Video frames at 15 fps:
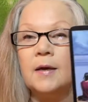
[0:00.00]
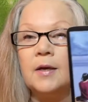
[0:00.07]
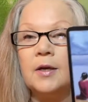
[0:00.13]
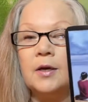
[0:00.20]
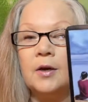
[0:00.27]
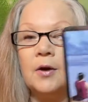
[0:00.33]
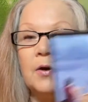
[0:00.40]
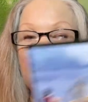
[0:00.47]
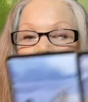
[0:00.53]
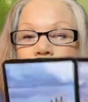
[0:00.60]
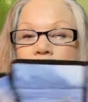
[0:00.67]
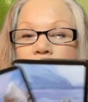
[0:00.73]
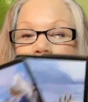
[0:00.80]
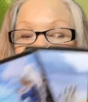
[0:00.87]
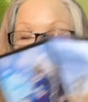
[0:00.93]
You know,
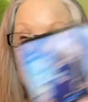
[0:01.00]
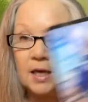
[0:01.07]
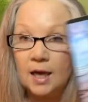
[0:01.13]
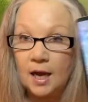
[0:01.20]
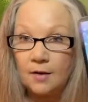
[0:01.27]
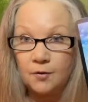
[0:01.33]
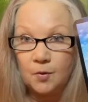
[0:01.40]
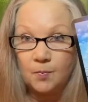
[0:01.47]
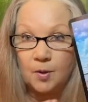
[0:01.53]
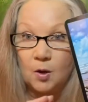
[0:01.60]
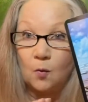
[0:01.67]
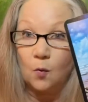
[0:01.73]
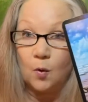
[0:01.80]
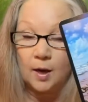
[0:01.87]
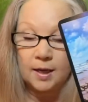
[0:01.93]
you're just going to have to be
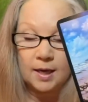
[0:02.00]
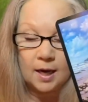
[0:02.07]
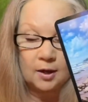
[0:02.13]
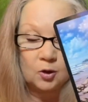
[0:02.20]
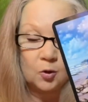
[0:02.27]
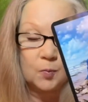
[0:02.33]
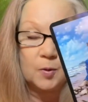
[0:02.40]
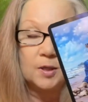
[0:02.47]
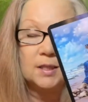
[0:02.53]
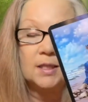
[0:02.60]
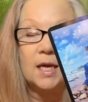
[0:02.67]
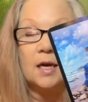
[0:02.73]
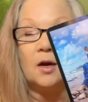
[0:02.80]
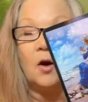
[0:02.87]
100%